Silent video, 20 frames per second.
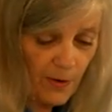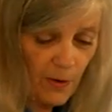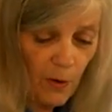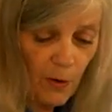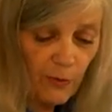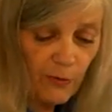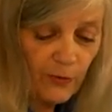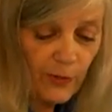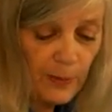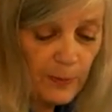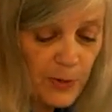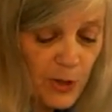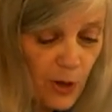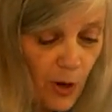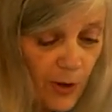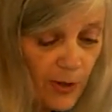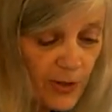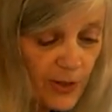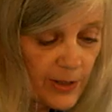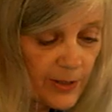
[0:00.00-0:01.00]
or flip
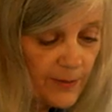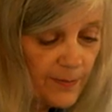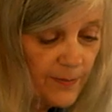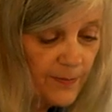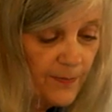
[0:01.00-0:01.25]
charts